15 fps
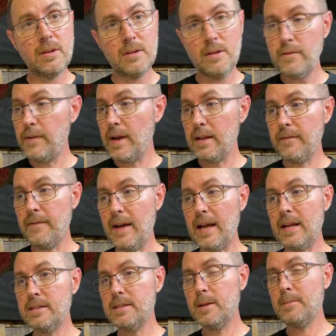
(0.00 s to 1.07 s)
And you finally
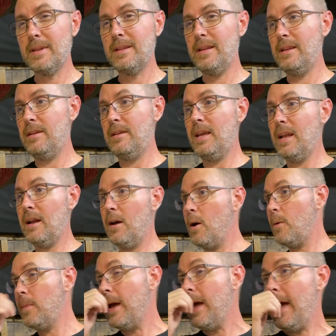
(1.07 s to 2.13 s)
find something, then you get it
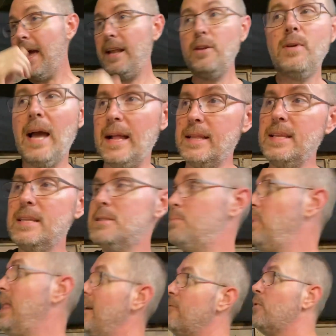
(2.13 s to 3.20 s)
home, and you got this
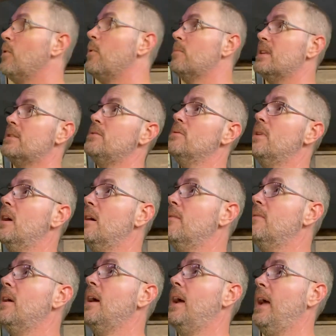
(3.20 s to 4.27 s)
platform that you love,
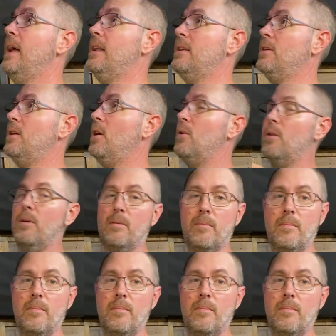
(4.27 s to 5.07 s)
and you go to